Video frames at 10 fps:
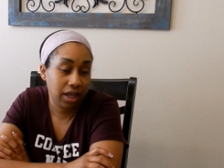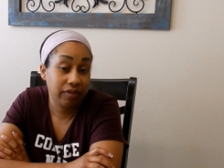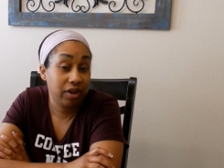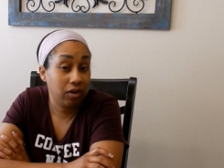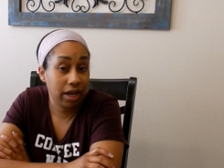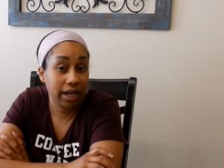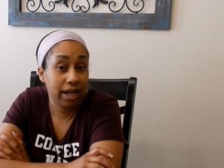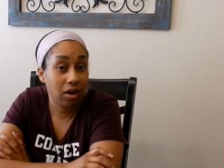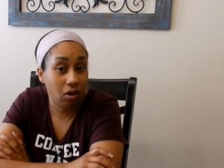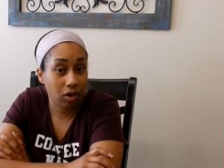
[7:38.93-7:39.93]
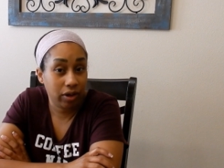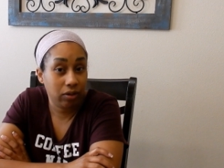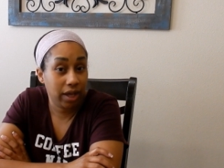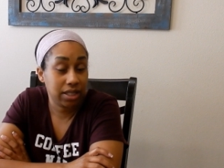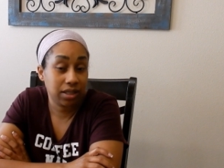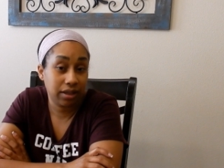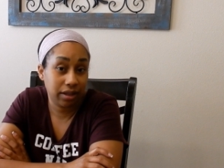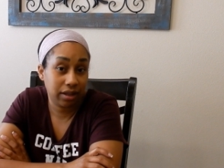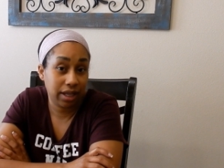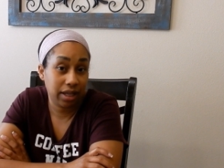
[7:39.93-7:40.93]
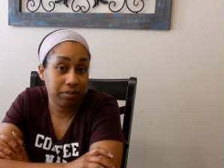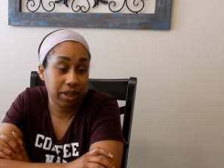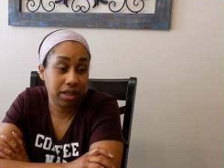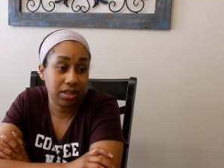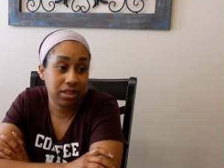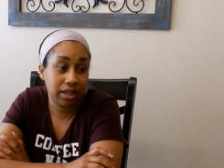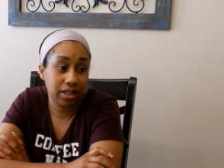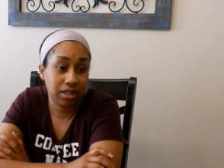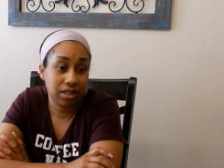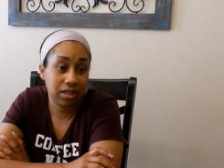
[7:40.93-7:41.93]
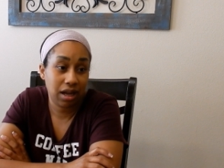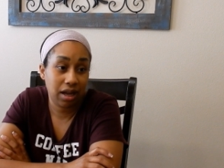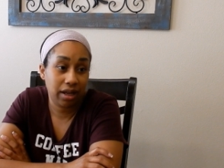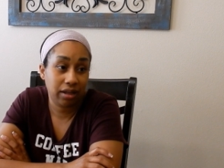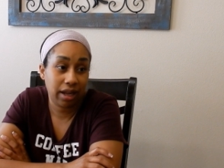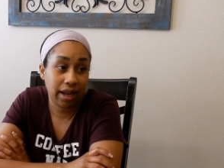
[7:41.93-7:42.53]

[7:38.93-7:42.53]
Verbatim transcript: if it only needed oil, that's a good thing because then it's not